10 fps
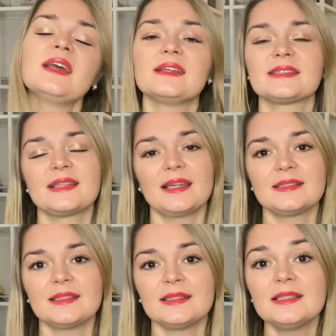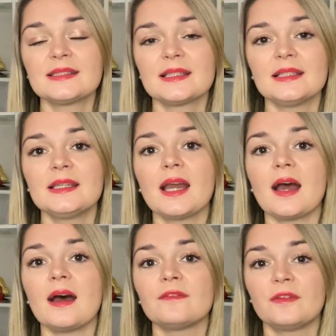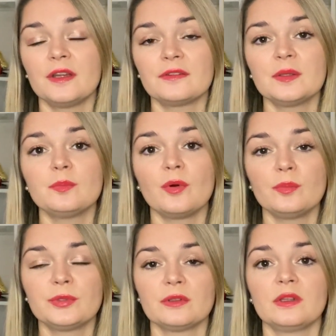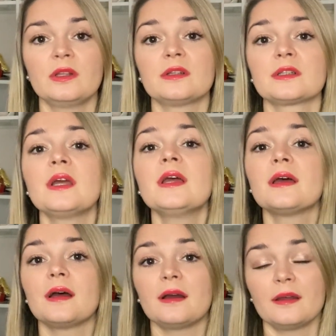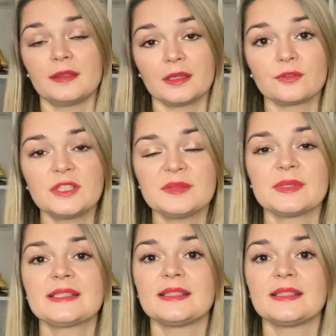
is that in Italy are very popular the Christmas